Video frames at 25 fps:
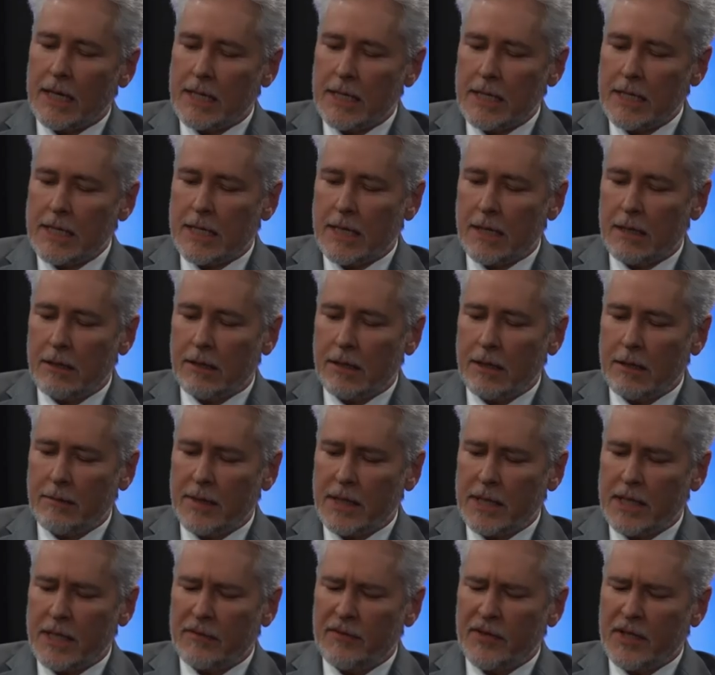think I'll
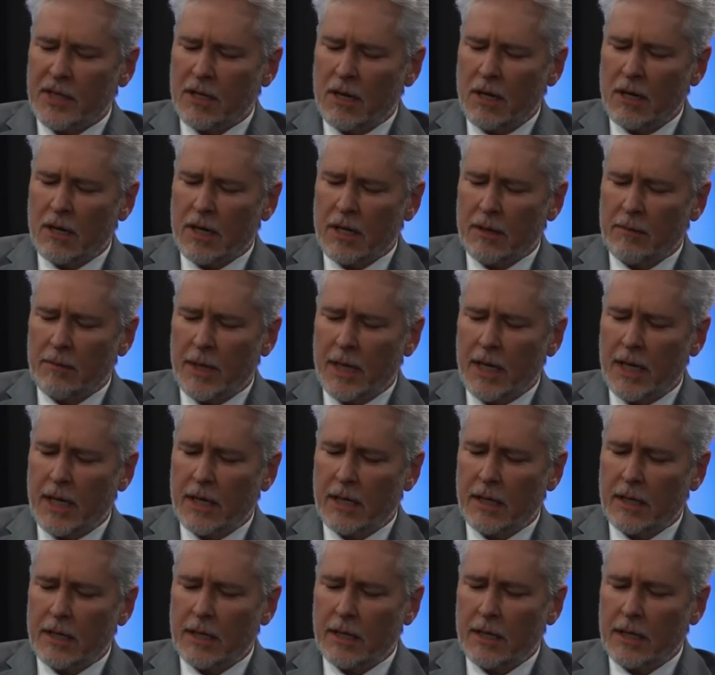get myself a doggy
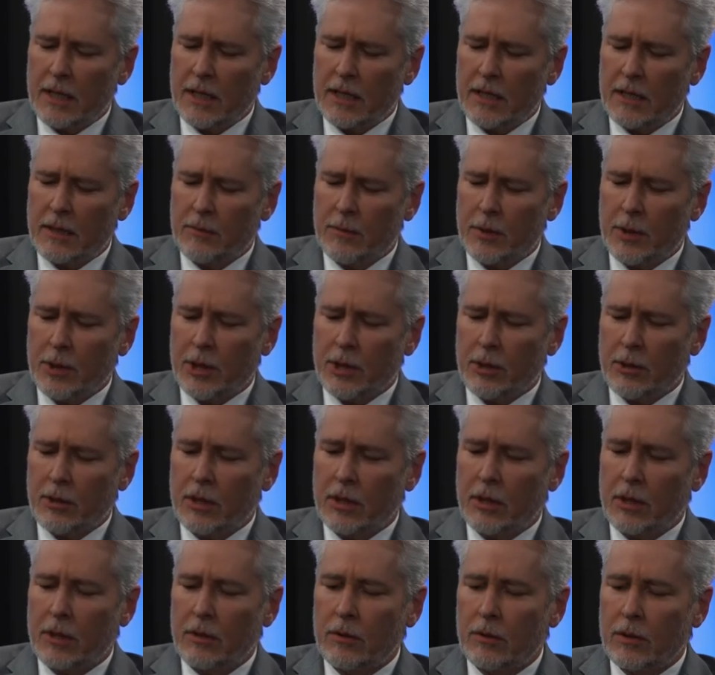bag, eat the
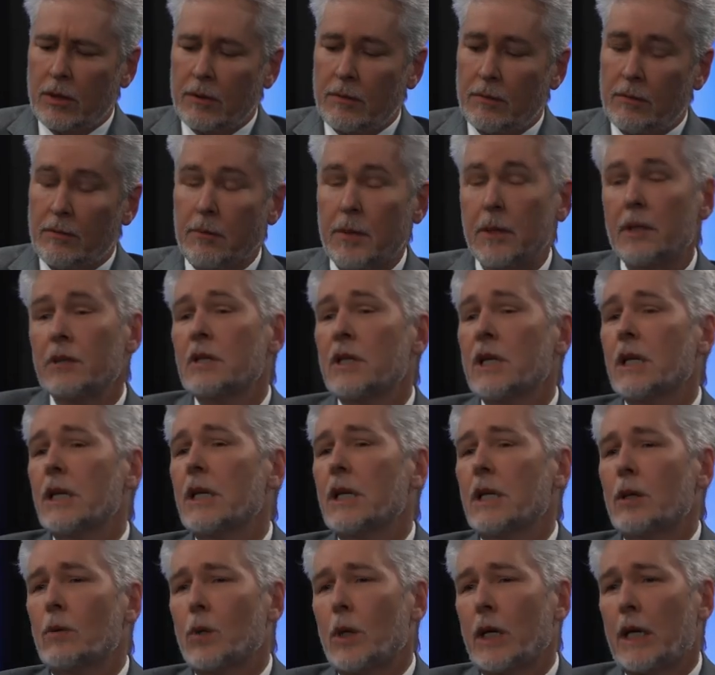burger alone, and bill you
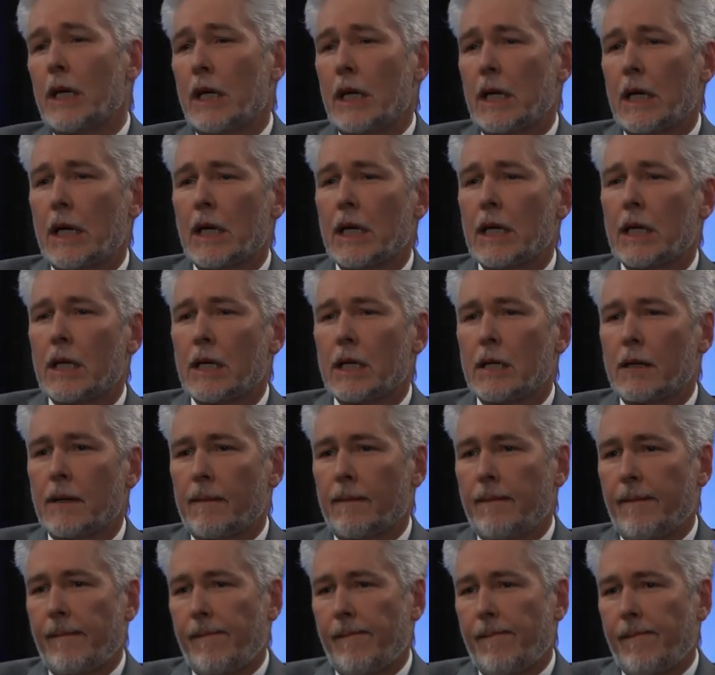anyway.
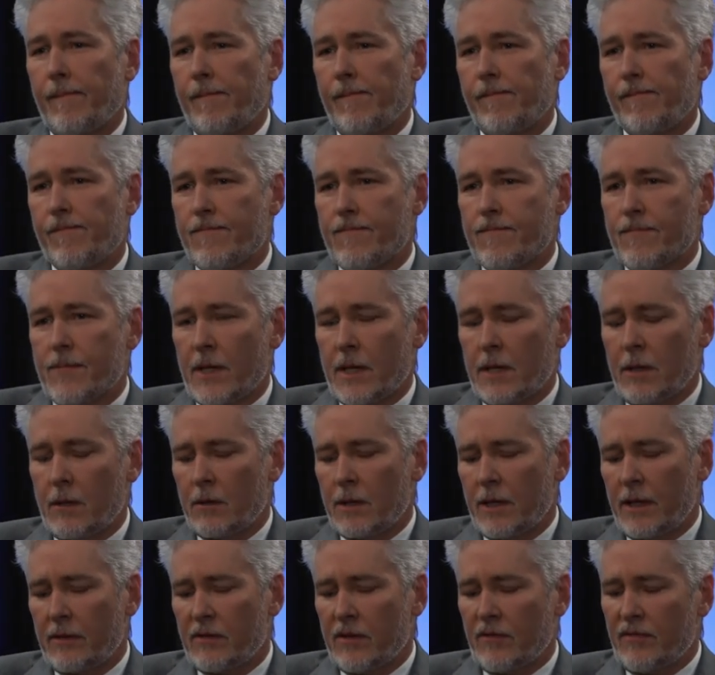
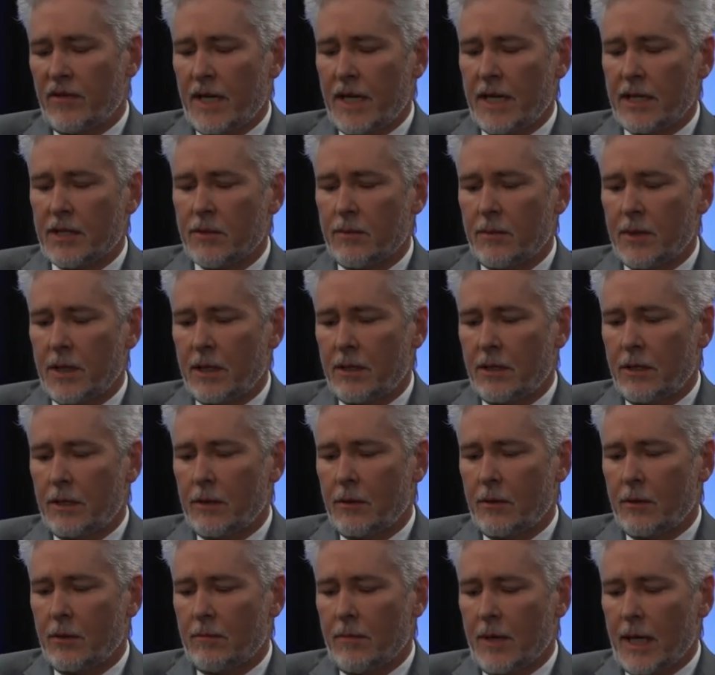You don't have to finesse me
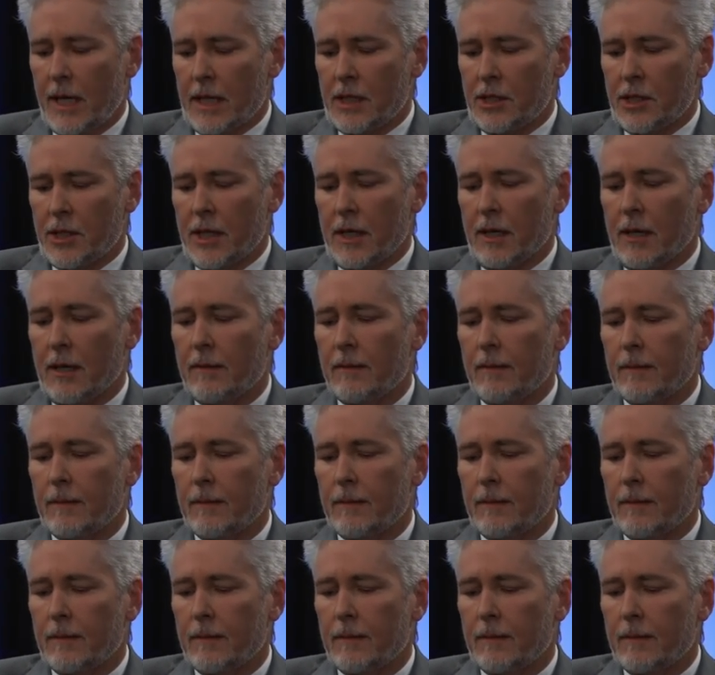into doing my job.